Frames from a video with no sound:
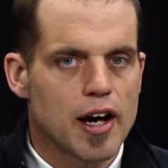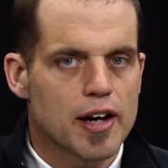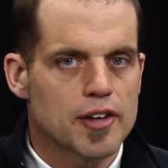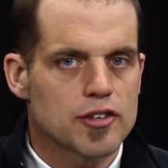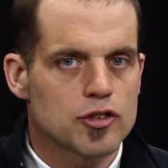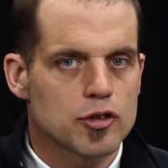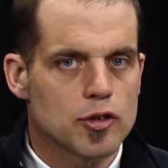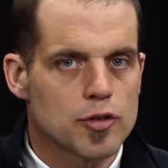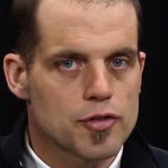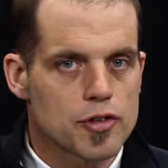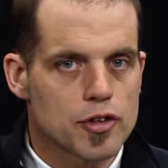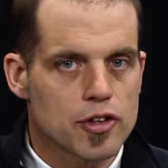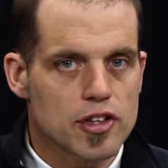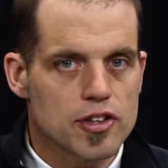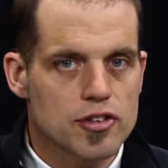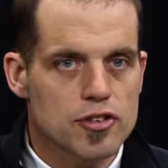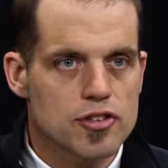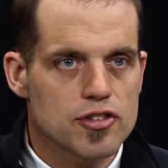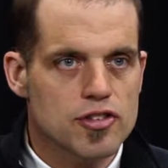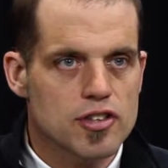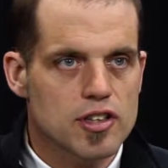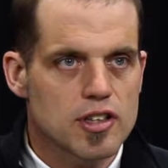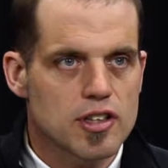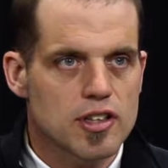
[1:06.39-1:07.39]
So if you're
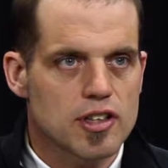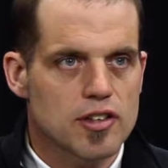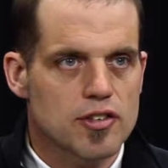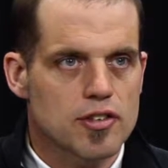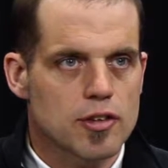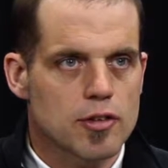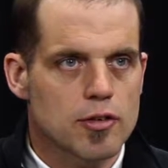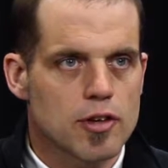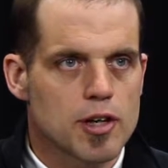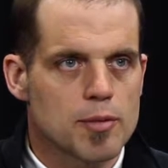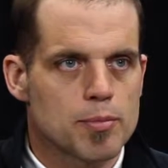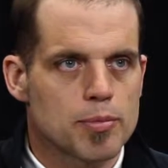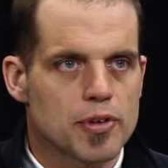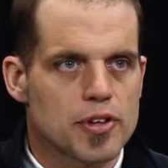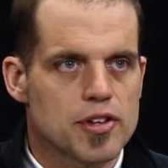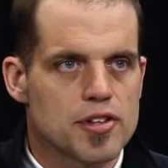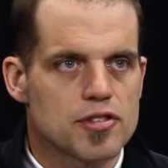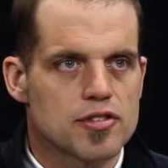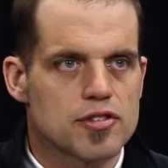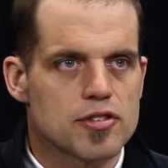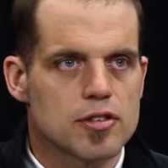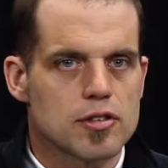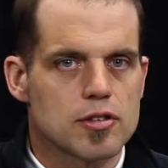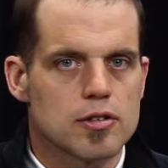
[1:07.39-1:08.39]
interested, it's a great
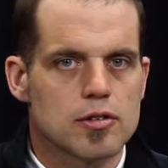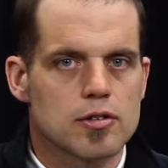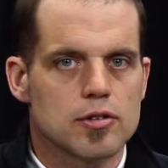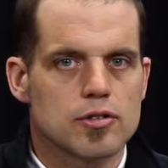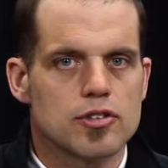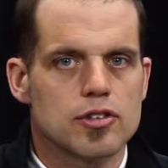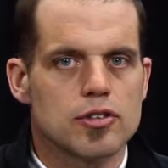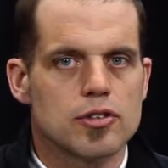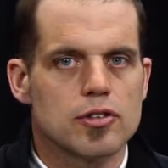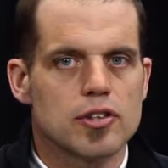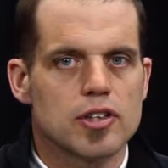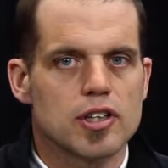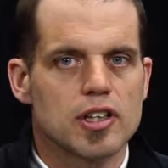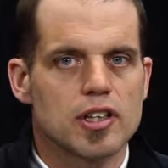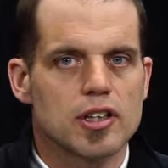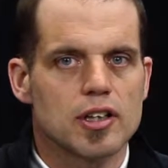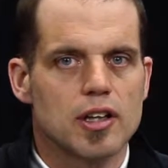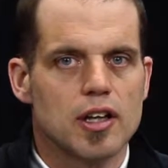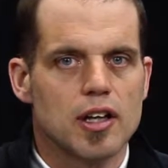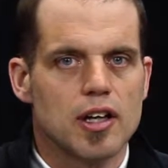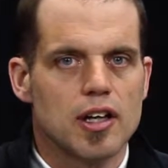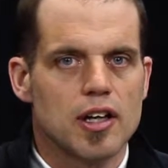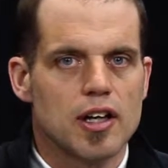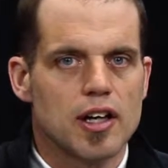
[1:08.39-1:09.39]
place to tune
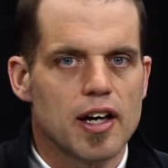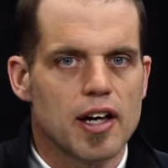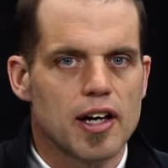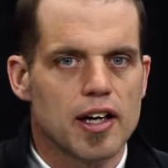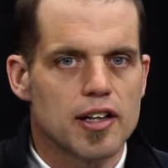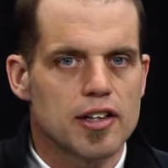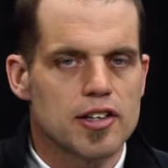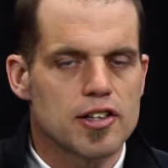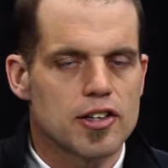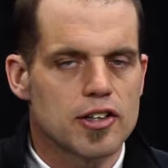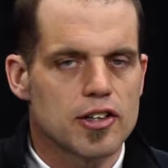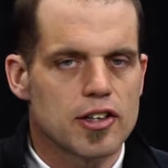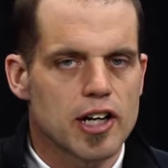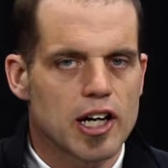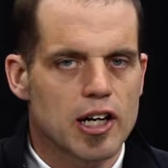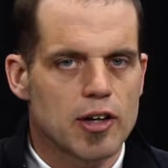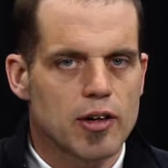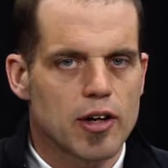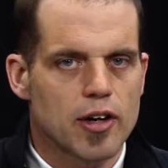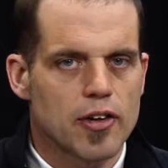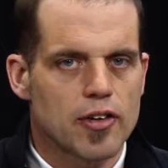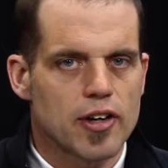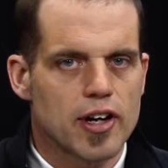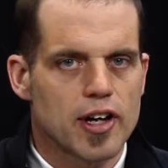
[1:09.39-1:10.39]
in and hear how
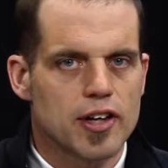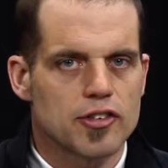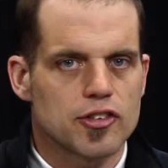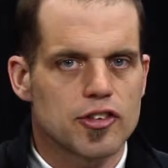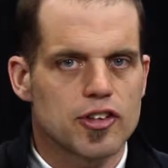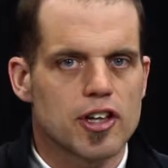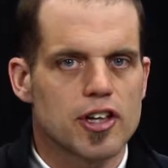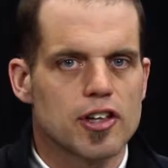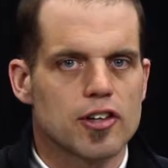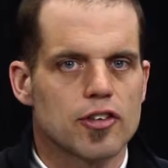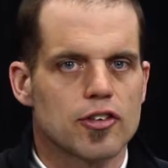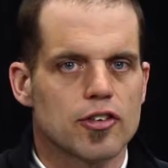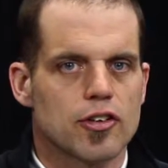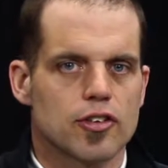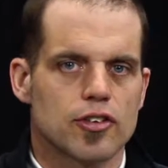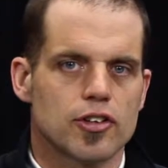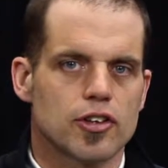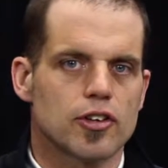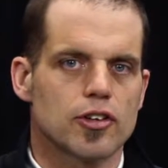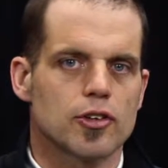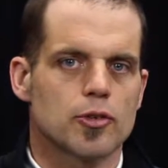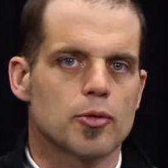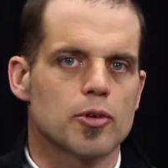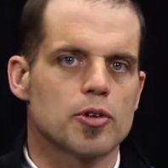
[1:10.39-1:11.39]
other educators are
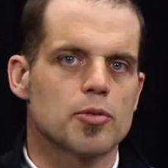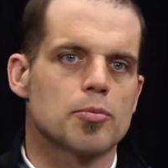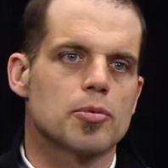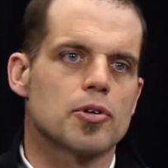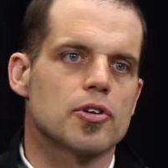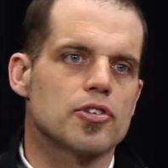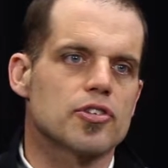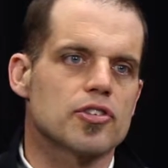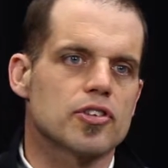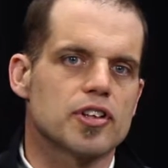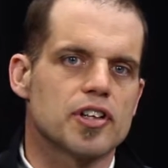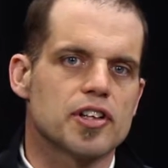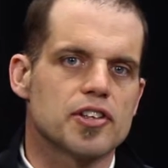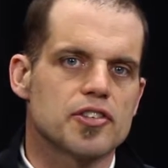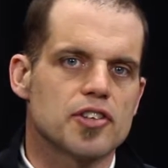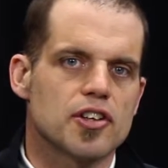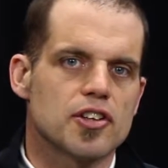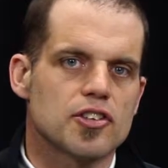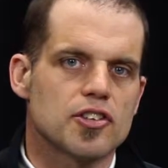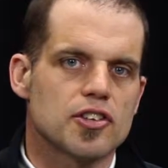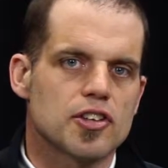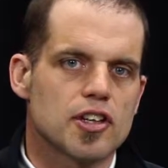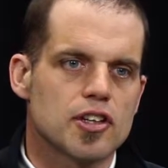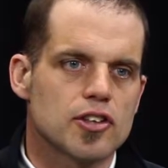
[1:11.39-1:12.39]
dealing with personalized
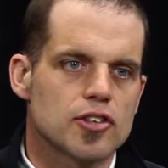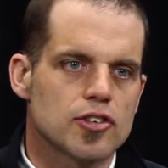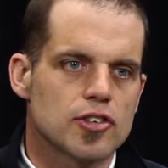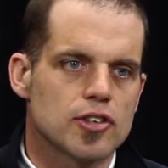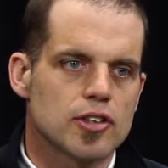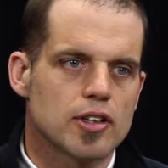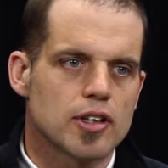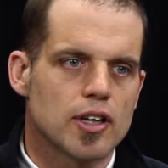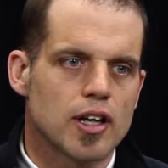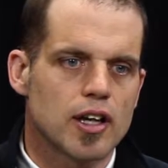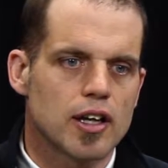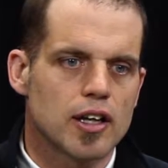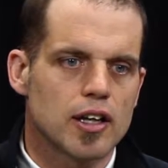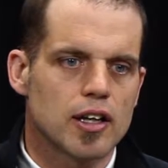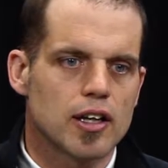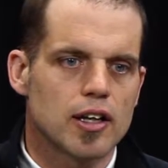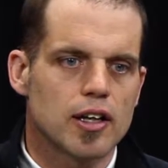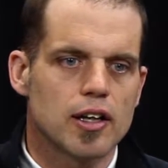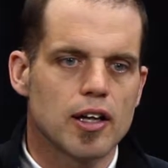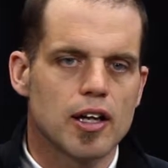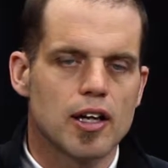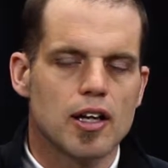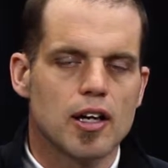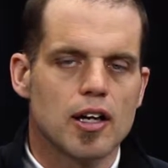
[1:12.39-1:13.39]
education
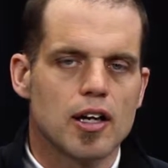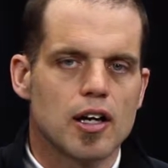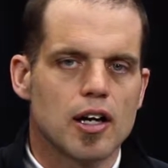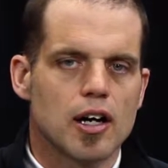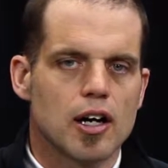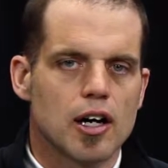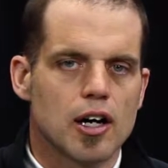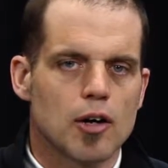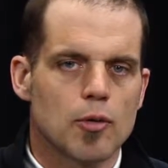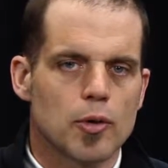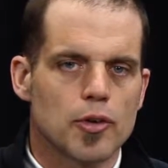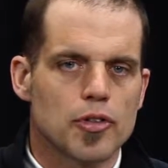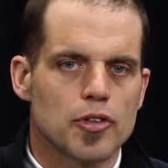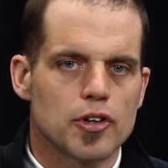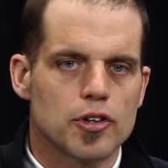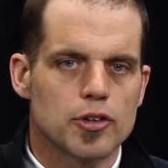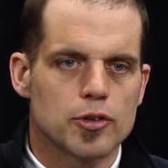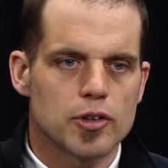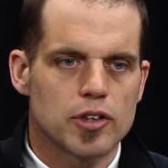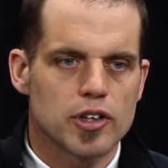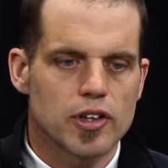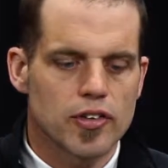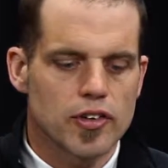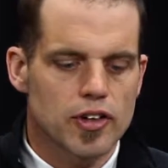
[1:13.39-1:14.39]
and what they're
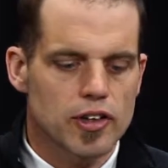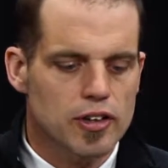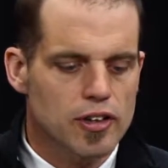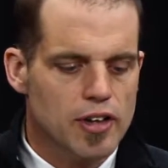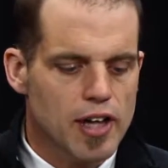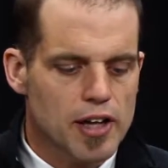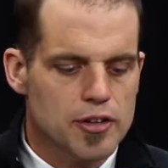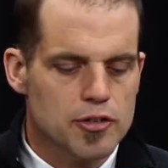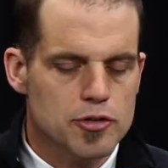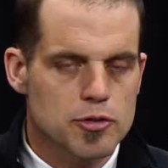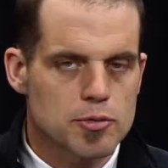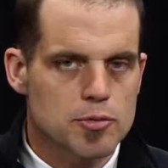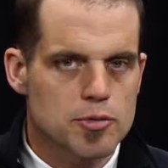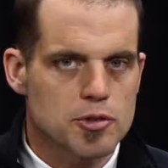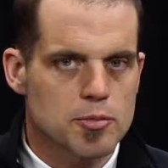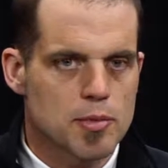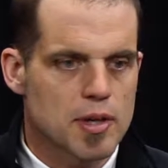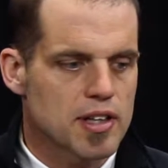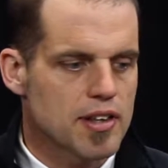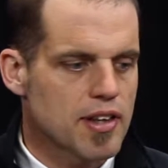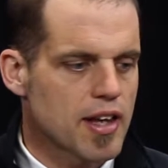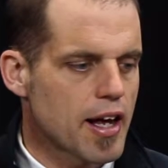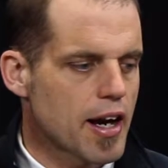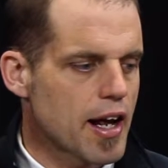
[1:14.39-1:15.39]
doing in their classroom to
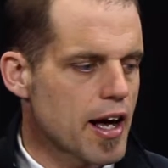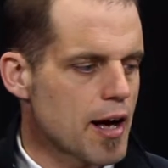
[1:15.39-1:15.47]
make that